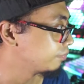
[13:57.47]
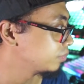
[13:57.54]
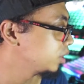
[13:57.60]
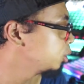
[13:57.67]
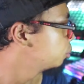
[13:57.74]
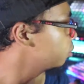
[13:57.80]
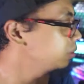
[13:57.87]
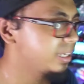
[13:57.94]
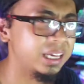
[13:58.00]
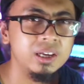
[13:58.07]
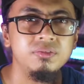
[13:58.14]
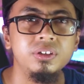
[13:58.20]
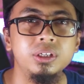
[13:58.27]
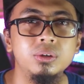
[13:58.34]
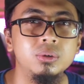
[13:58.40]
you probably
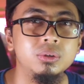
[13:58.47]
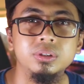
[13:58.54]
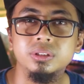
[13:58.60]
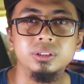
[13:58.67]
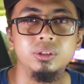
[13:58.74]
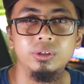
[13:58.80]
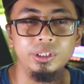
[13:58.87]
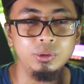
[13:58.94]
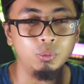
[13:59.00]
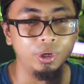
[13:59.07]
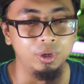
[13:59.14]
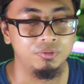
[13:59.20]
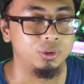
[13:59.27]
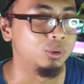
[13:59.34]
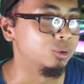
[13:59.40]
have it in
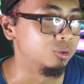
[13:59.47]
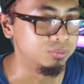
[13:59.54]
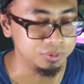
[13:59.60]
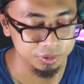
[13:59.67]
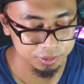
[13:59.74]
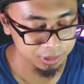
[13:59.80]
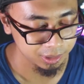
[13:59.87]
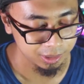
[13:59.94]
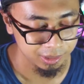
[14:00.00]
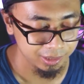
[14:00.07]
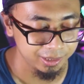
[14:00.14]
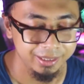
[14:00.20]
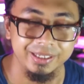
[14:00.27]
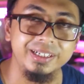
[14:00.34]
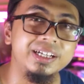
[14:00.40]
one of your homes.
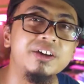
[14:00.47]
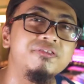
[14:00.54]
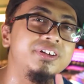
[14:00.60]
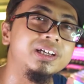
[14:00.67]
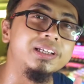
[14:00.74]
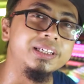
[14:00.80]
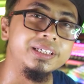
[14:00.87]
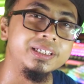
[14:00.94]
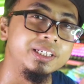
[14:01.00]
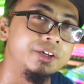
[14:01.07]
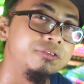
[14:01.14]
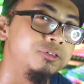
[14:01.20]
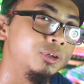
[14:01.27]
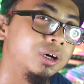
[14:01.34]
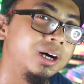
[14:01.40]
Definitely,
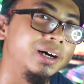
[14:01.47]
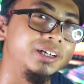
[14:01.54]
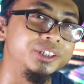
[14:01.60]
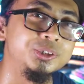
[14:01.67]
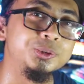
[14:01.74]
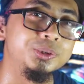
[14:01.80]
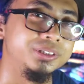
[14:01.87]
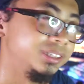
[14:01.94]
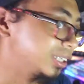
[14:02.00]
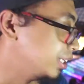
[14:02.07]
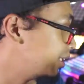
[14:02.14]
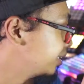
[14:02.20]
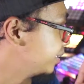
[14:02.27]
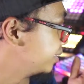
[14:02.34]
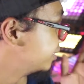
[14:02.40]
if you are a
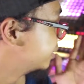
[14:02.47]
shooter,